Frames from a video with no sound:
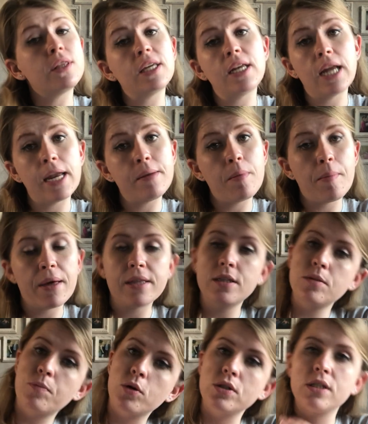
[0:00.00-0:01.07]
think Lady Macbeth
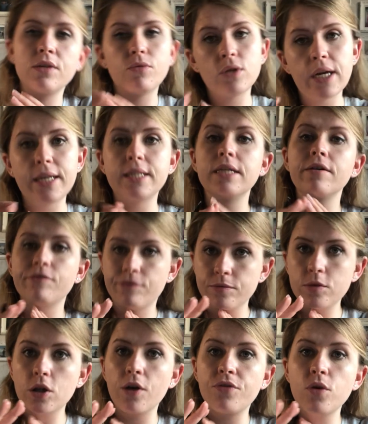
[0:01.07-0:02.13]
is positive or negative?
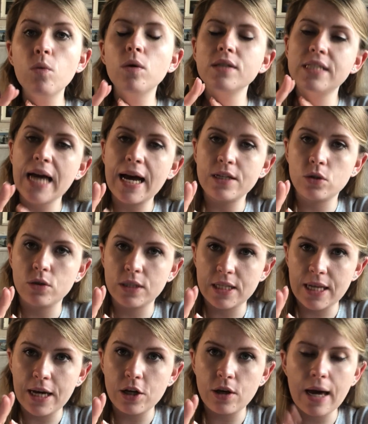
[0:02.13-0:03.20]
So if you want to add on to
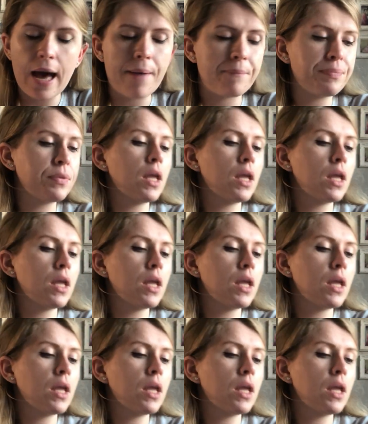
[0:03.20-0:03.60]
that, you can.